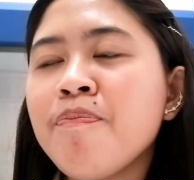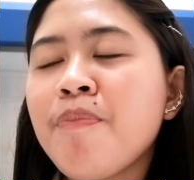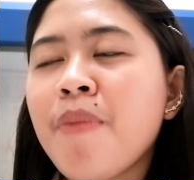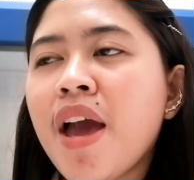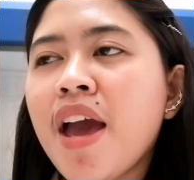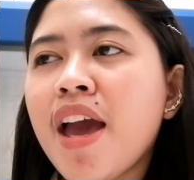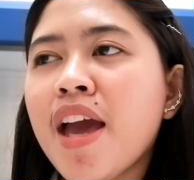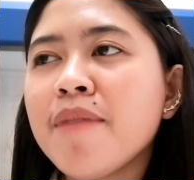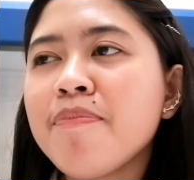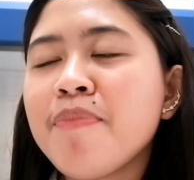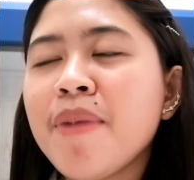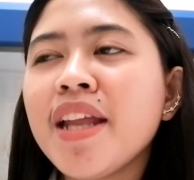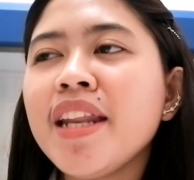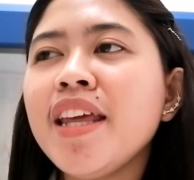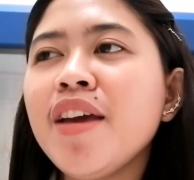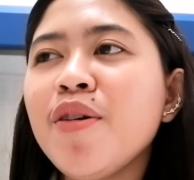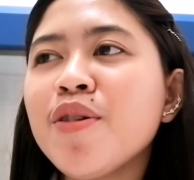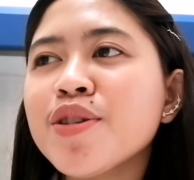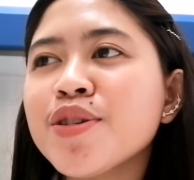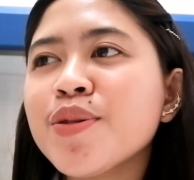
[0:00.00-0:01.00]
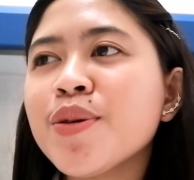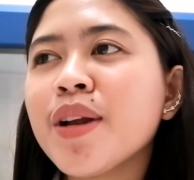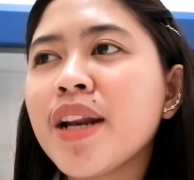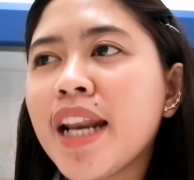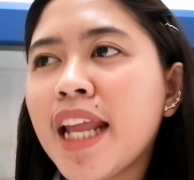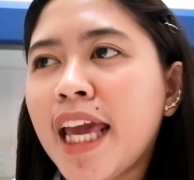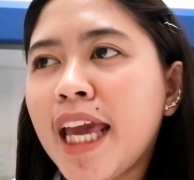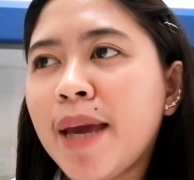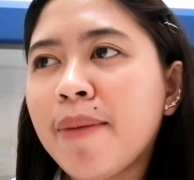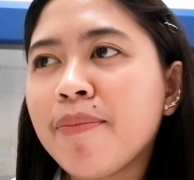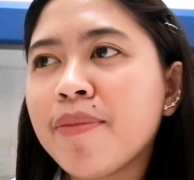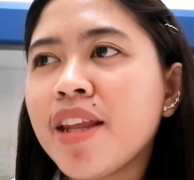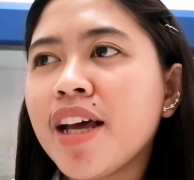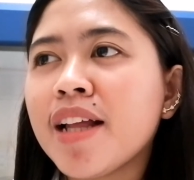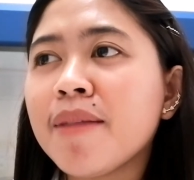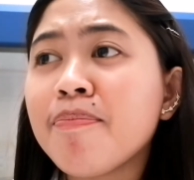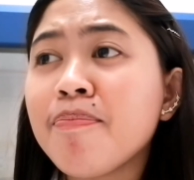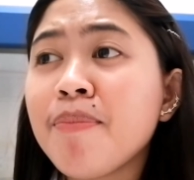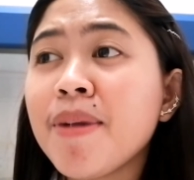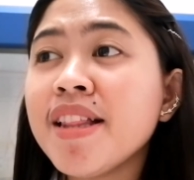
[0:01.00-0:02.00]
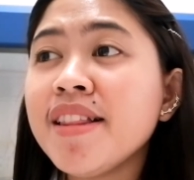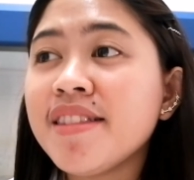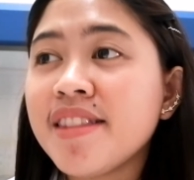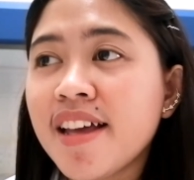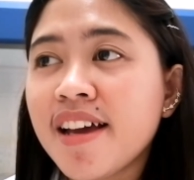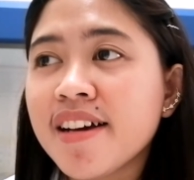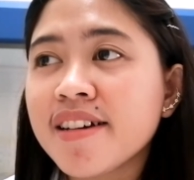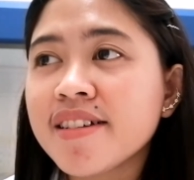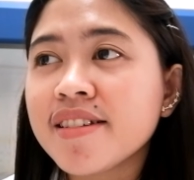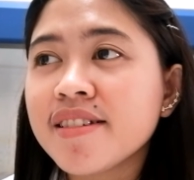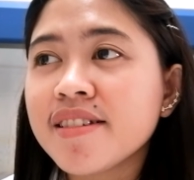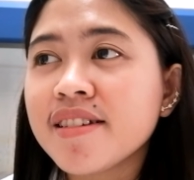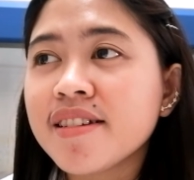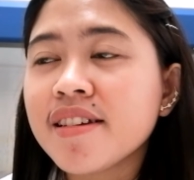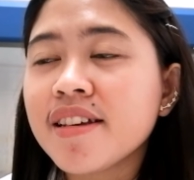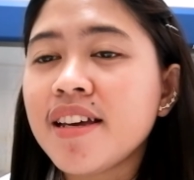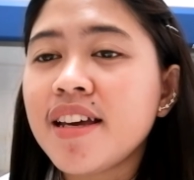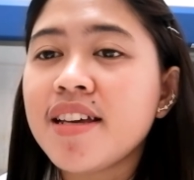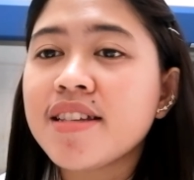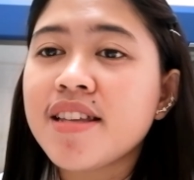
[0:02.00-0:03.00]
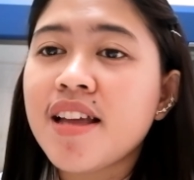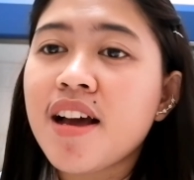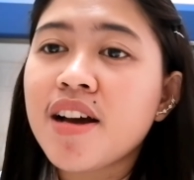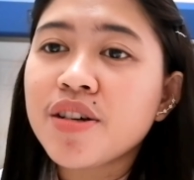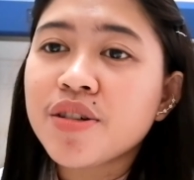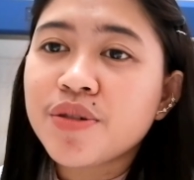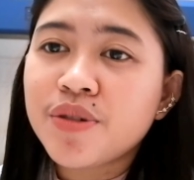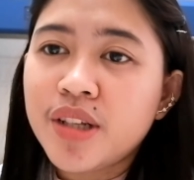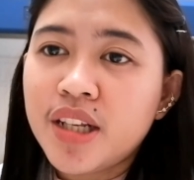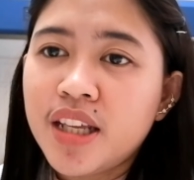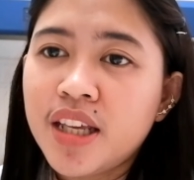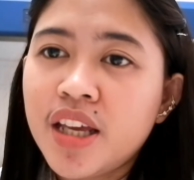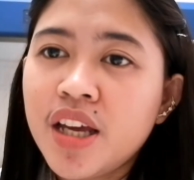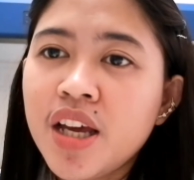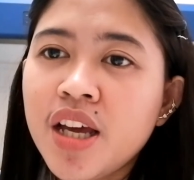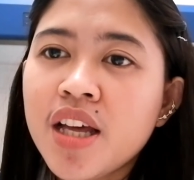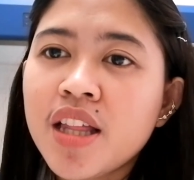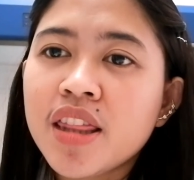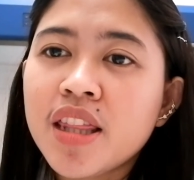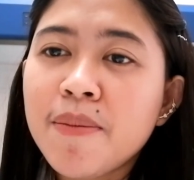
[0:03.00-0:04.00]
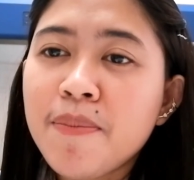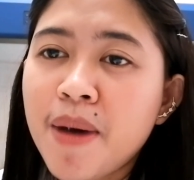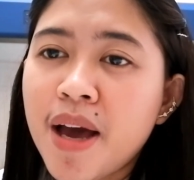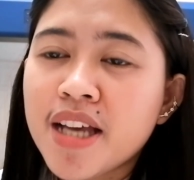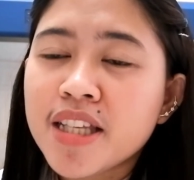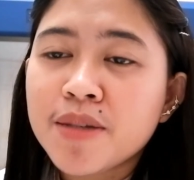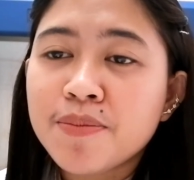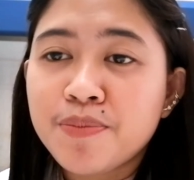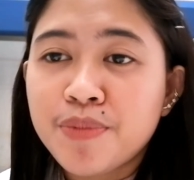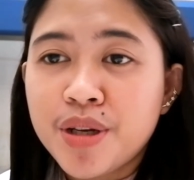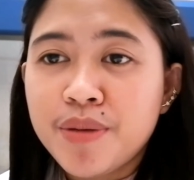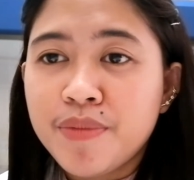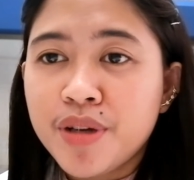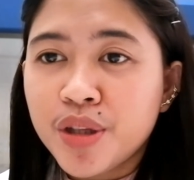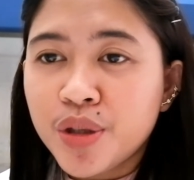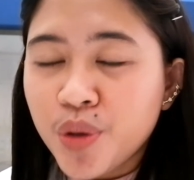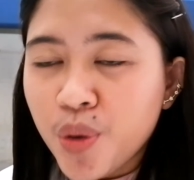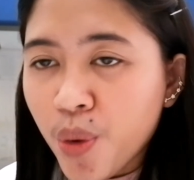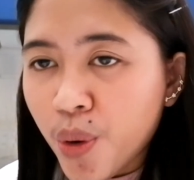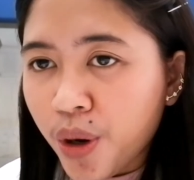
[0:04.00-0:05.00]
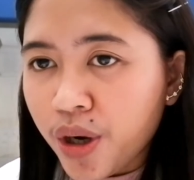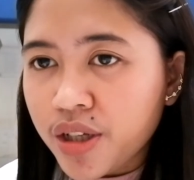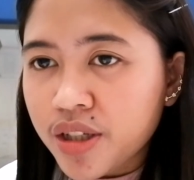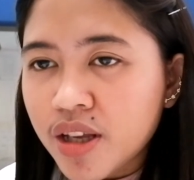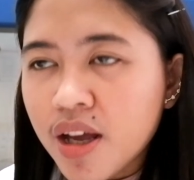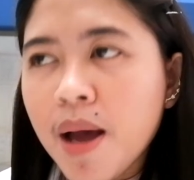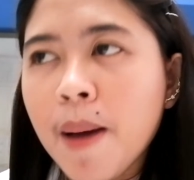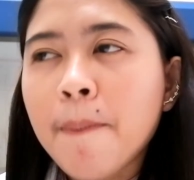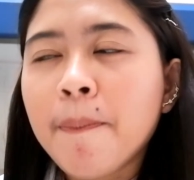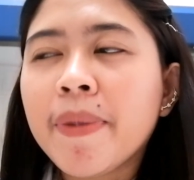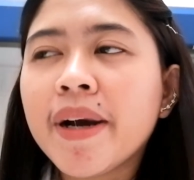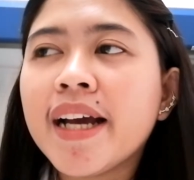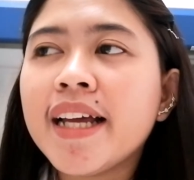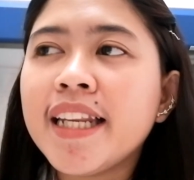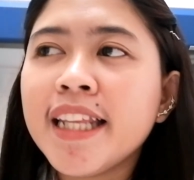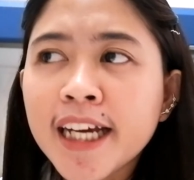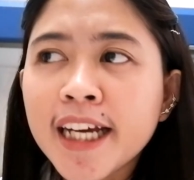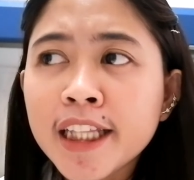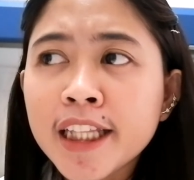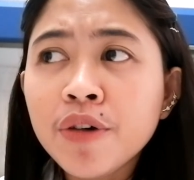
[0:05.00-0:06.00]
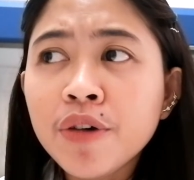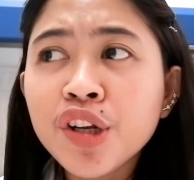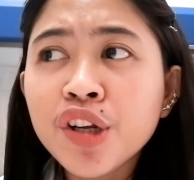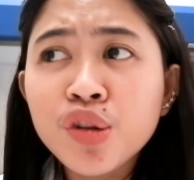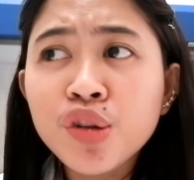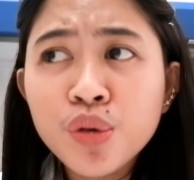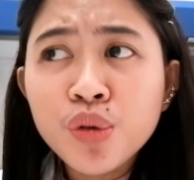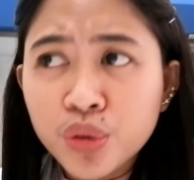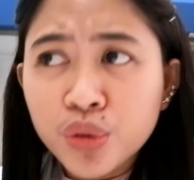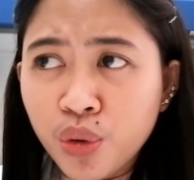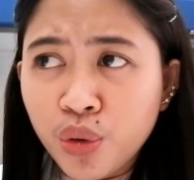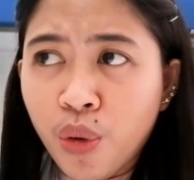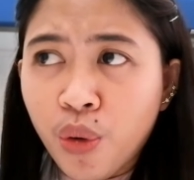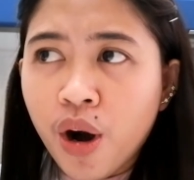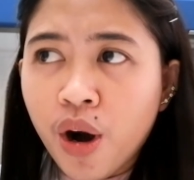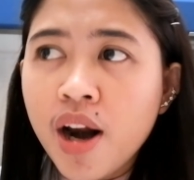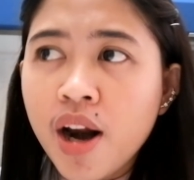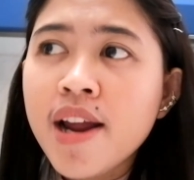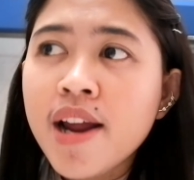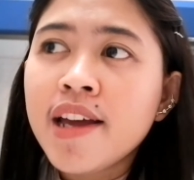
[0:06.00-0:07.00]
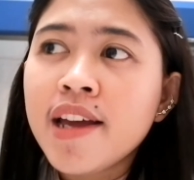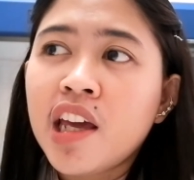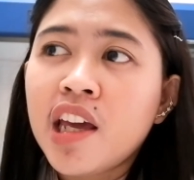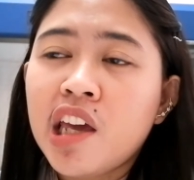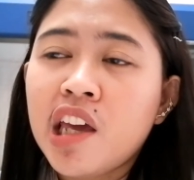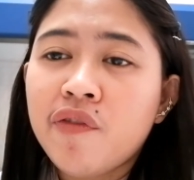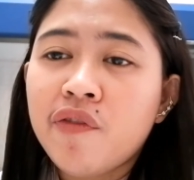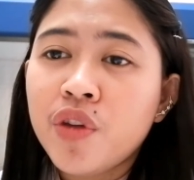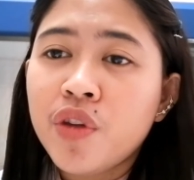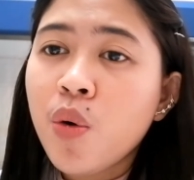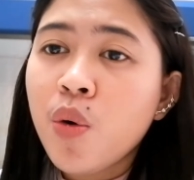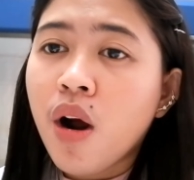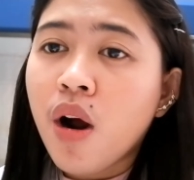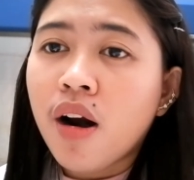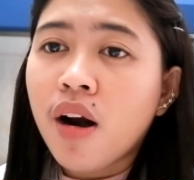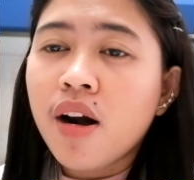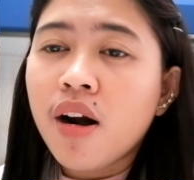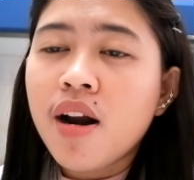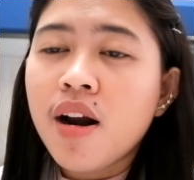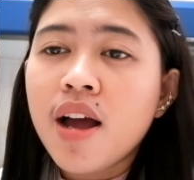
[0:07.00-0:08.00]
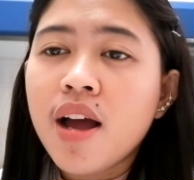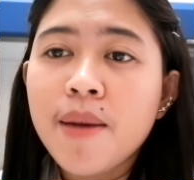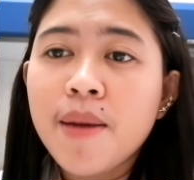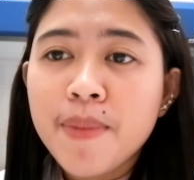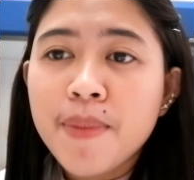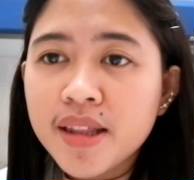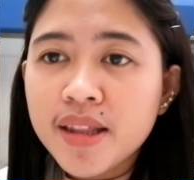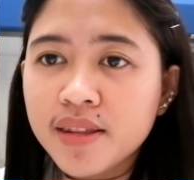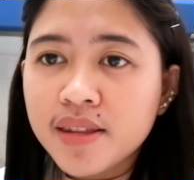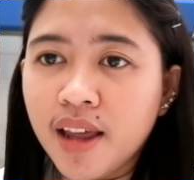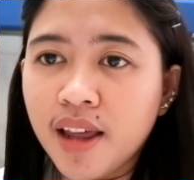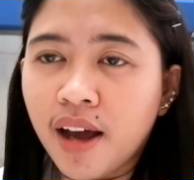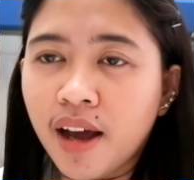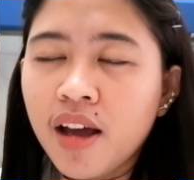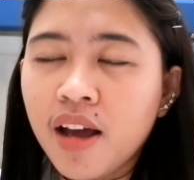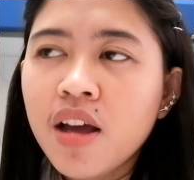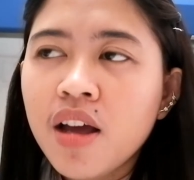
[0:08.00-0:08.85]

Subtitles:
And many also claim that medtech is actually the best pre-med course. Magaling ka daw na doktor if you are a medtech.